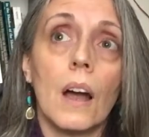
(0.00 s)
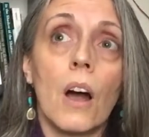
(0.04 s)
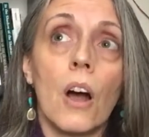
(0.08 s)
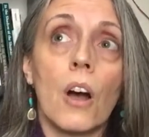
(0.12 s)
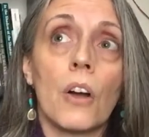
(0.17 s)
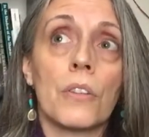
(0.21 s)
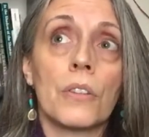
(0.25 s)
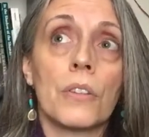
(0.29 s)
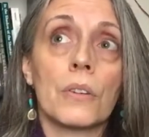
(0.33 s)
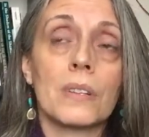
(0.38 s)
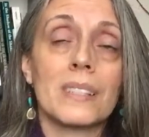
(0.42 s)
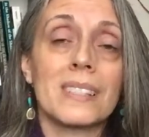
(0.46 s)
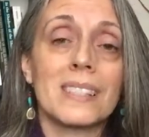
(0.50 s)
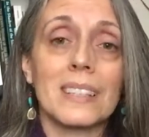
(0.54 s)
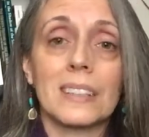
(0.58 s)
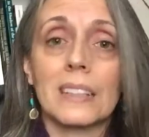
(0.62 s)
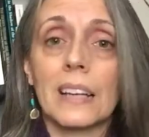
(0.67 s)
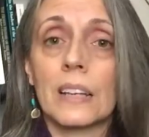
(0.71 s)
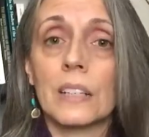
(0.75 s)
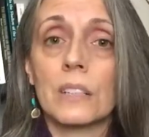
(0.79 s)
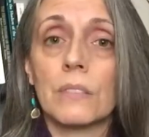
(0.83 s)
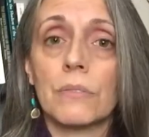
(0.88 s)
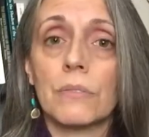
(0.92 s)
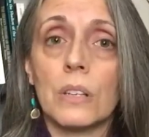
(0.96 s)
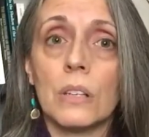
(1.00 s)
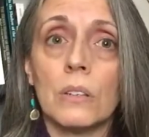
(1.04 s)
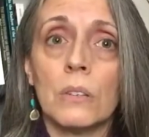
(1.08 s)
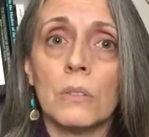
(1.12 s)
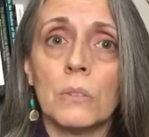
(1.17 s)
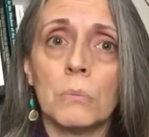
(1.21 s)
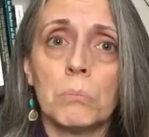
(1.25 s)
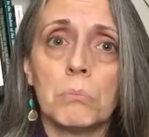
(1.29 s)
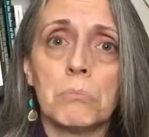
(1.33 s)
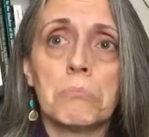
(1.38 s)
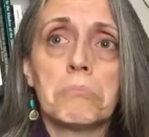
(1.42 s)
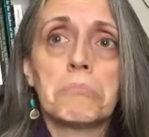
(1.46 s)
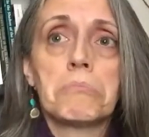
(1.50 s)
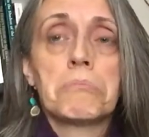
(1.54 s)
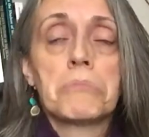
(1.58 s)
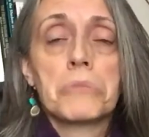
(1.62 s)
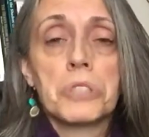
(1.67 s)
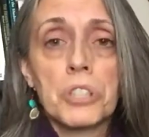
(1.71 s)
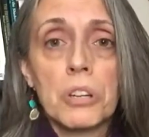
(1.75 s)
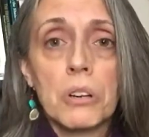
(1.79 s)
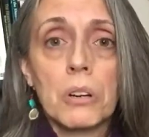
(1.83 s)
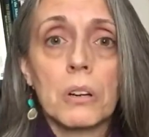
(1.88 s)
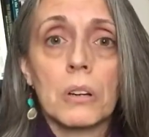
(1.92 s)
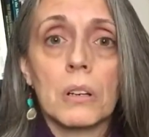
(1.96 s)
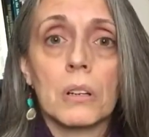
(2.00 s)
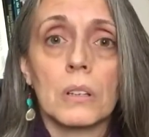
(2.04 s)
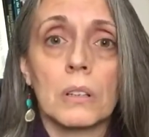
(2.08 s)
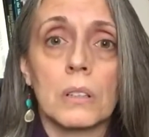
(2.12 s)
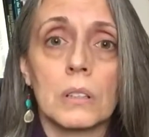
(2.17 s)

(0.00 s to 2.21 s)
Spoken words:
Are there a select few? Sure.